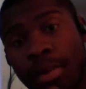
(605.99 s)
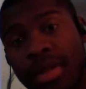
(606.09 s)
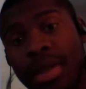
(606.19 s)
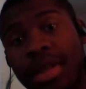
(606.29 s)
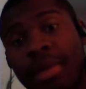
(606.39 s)

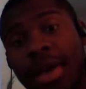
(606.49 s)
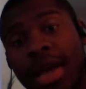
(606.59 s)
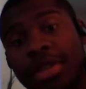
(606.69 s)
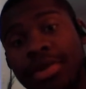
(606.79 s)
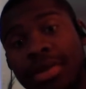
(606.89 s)
But then let me
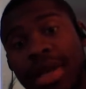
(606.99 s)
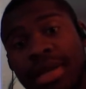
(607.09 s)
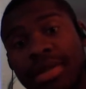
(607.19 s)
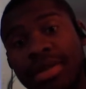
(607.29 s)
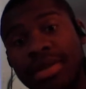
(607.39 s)
ask you
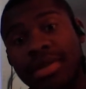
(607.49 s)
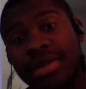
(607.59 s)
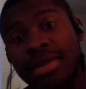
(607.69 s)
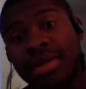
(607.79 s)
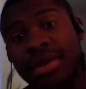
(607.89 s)
this:
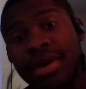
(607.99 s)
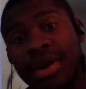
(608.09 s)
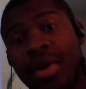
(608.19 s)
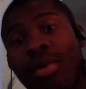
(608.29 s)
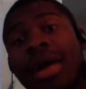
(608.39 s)

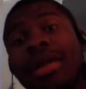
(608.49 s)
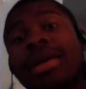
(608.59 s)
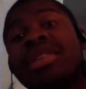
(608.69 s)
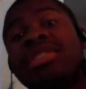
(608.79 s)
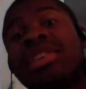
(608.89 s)
why
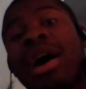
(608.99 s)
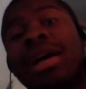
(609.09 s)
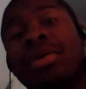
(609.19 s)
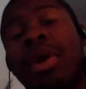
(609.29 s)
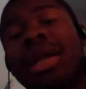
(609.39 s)
did
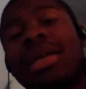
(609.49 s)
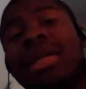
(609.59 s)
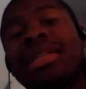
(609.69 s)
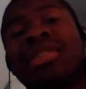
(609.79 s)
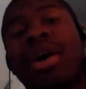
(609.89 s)

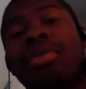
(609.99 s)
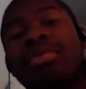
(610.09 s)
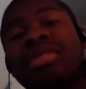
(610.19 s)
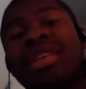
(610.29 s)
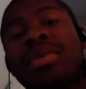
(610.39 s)

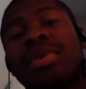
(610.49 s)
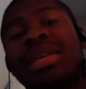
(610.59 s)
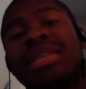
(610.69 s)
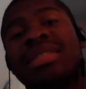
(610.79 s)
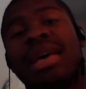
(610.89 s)
Kizaru say what
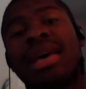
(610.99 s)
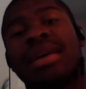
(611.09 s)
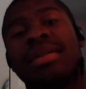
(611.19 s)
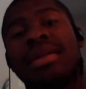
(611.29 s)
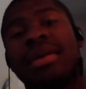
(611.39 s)
he
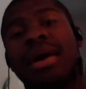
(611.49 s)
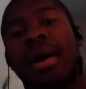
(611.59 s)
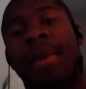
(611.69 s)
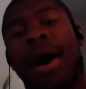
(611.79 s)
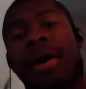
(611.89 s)
said
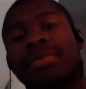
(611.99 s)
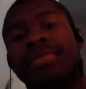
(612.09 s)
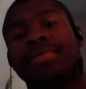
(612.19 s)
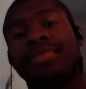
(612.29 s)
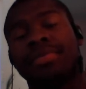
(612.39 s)
about
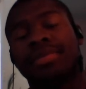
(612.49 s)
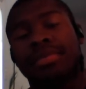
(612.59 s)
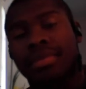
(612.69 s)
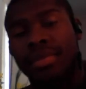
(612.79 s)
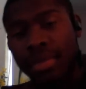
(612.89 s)

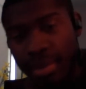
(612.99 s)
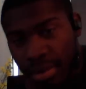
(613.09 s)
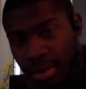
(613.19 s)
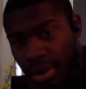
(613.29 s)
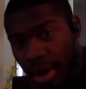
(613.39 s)

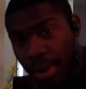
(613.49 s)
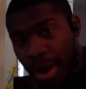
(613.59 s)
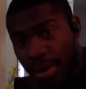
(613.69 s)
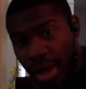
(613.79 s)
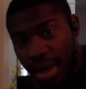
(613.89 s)

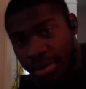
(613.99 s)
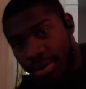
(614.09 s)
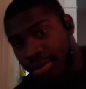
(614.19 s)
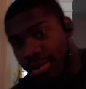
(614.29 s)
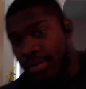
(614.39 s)

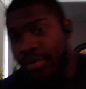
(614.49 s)
Kadu?